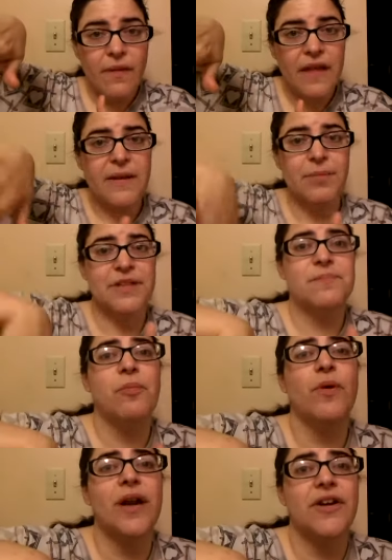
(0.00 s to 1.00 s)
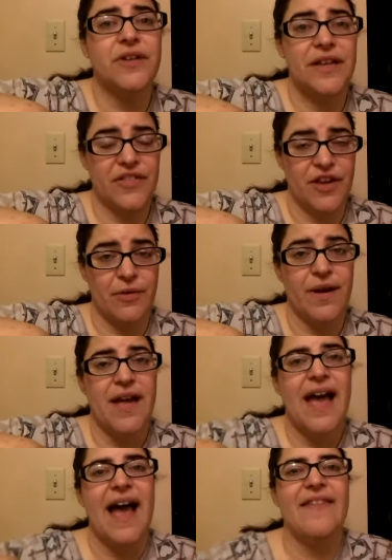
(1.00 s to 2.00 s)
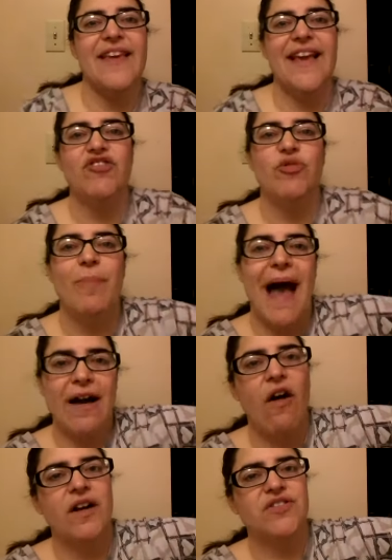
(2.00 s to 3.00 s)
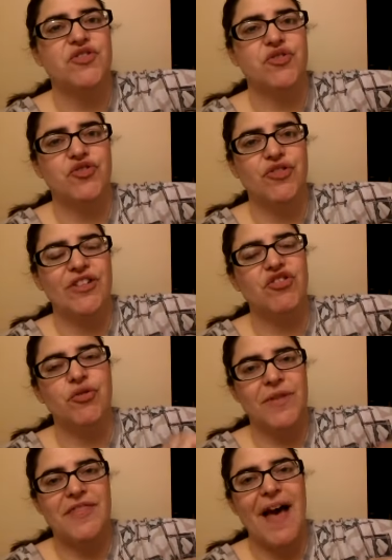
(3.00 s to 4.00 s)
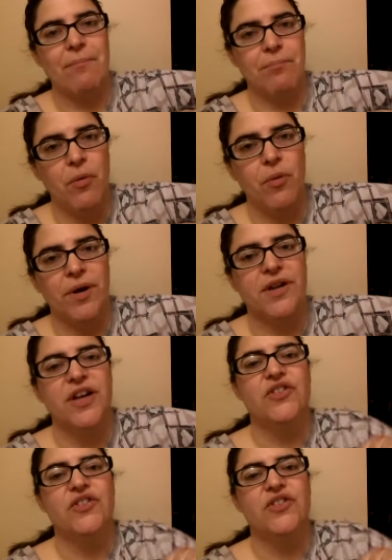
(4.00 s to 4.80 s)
and they put this board underneath you, and they get you back onto your stretcher with that board,